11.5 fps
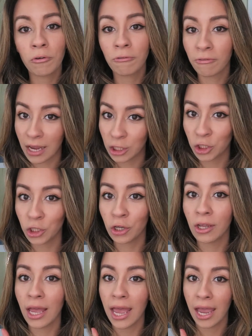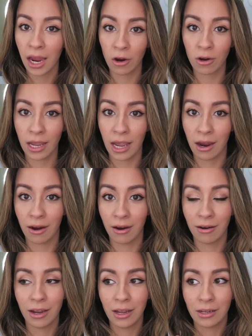professional hair
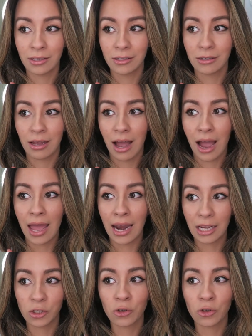care. And I